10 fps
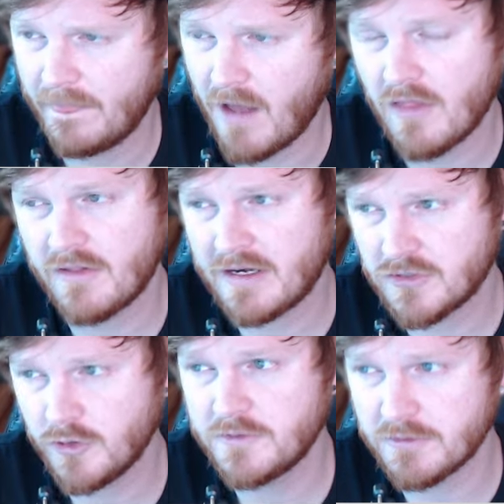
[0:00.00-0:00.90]
Although that
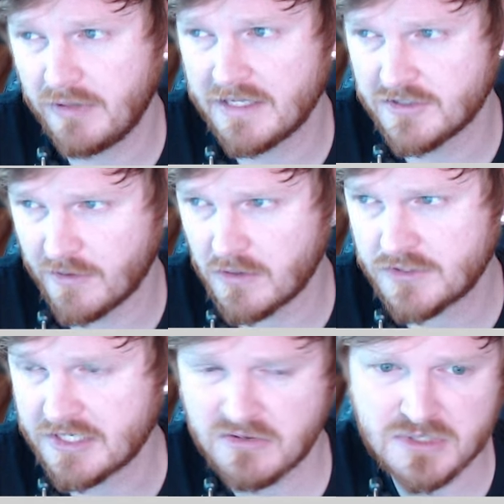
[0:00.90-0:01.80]
assumes you played
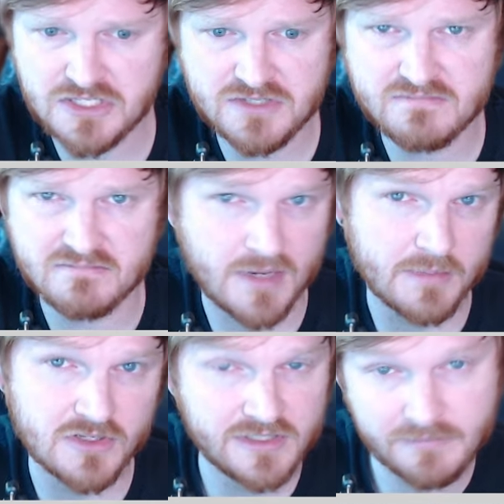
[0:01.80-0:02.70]
Xerosic, which maybe
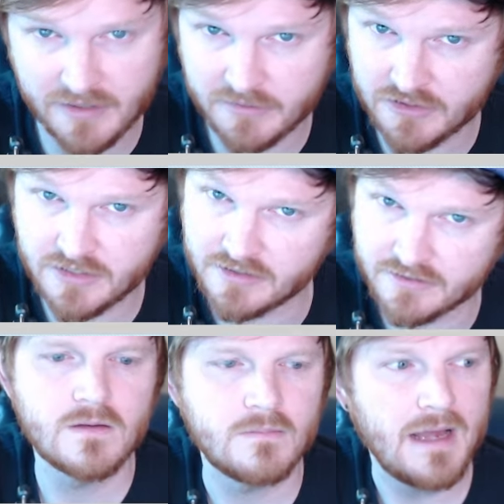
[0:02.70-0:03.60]
you did, maybe you didn't.
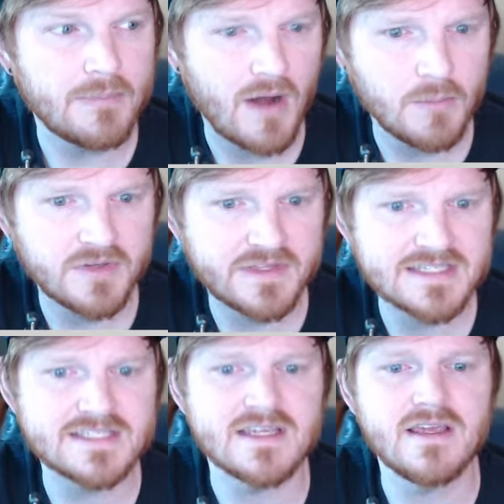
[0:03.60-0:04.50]
My problem with
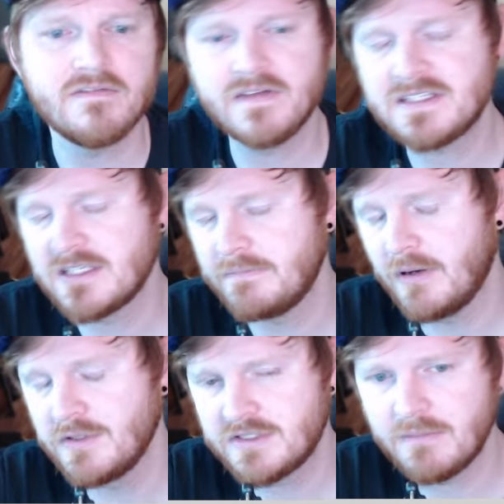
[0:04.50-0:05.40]
this, if it's
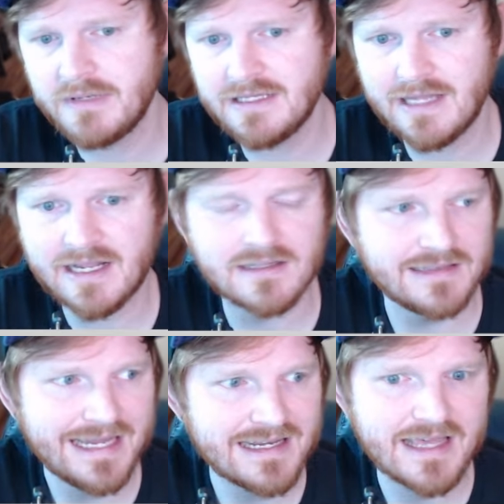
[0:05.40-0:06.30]
supposed to be like a
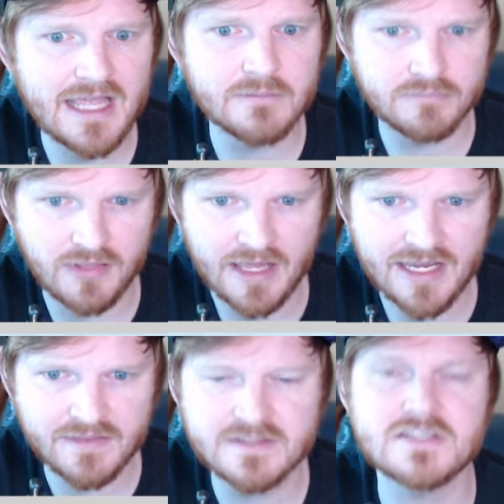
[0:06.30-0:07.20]
late game
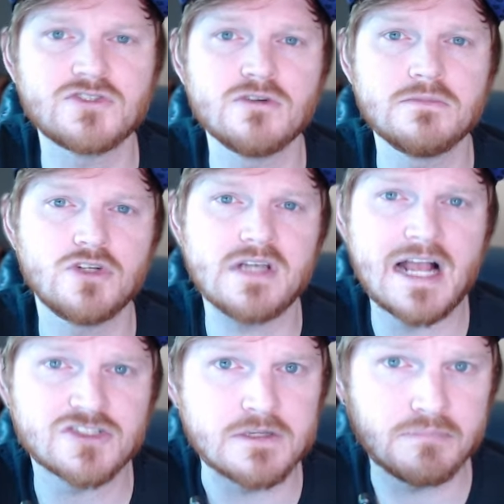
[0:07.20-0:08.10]
play, this assumes you can
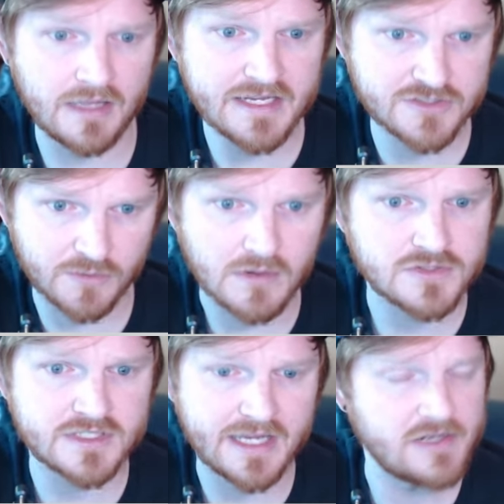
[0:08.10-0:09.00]
actually play
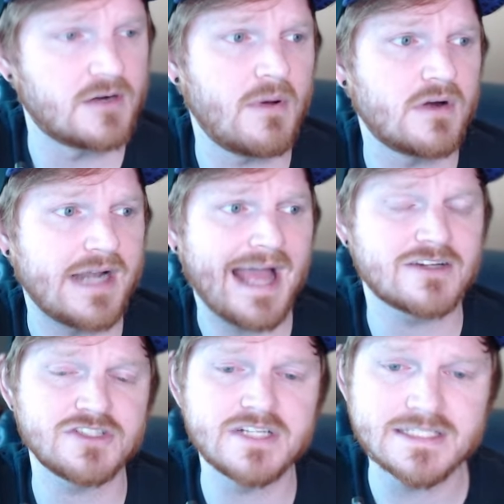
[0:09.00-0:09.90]
Xerosic and your opponent
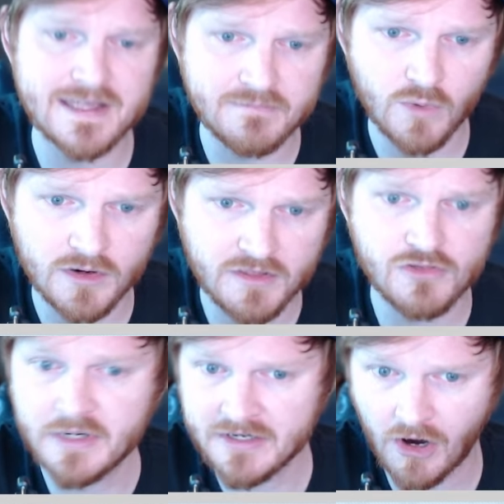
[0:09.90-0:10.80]
actually does have more than
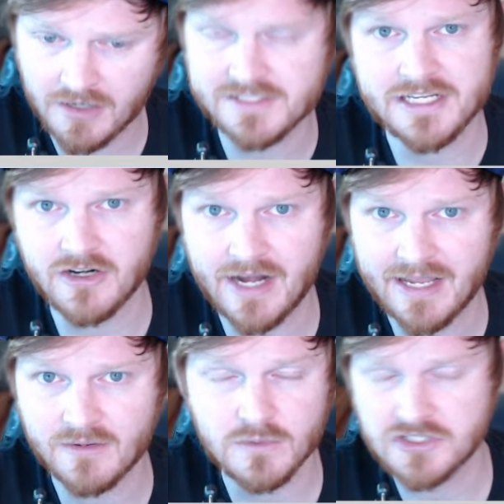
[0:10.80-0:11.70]
3 cards in your
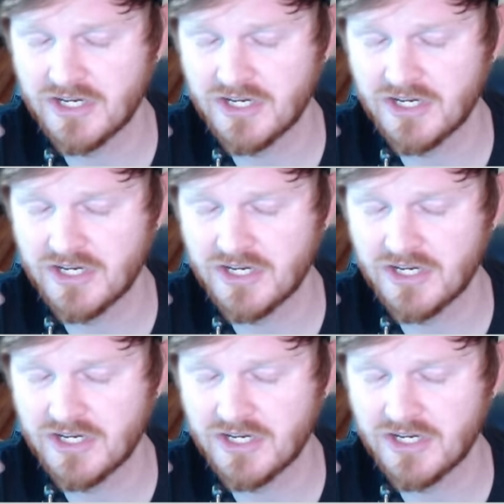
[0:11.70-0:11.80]
hand, which